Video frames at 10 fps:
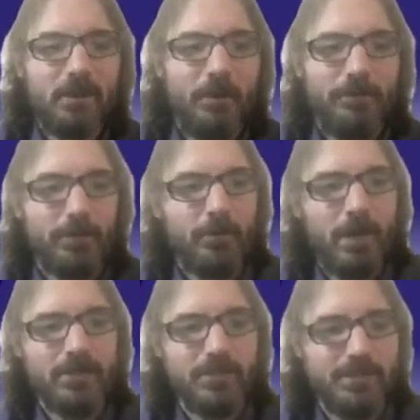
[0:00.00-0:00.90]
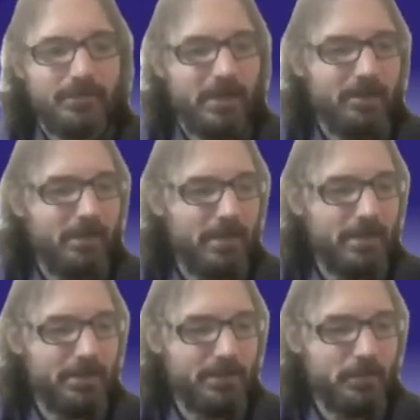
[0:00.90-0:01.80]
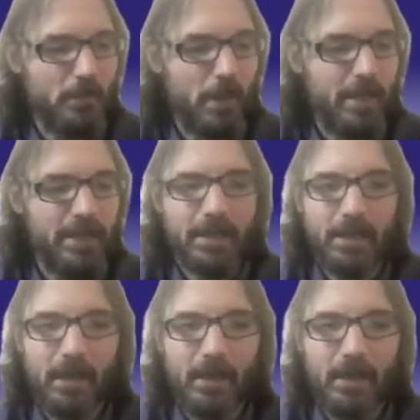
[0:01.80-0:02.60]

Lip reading: call for questions. If anybody has been waiting,